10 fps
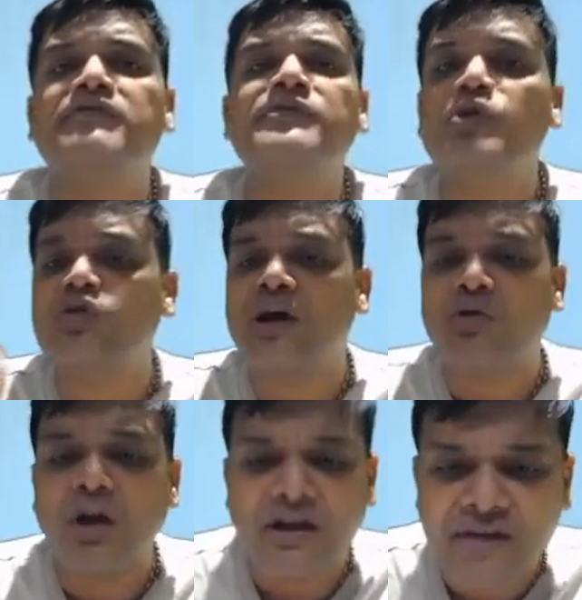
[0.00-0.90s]
Those are
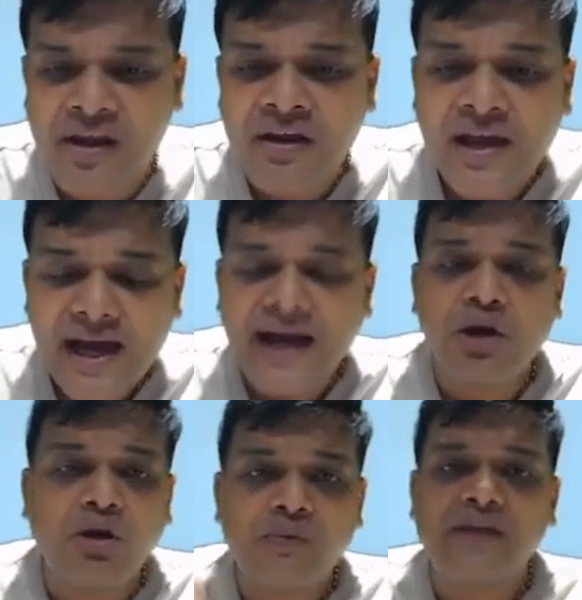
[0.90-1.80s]
not aware, I
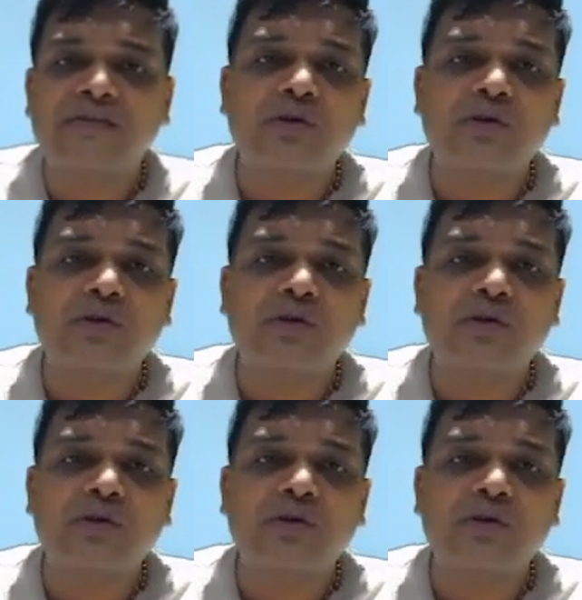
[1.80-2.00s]
always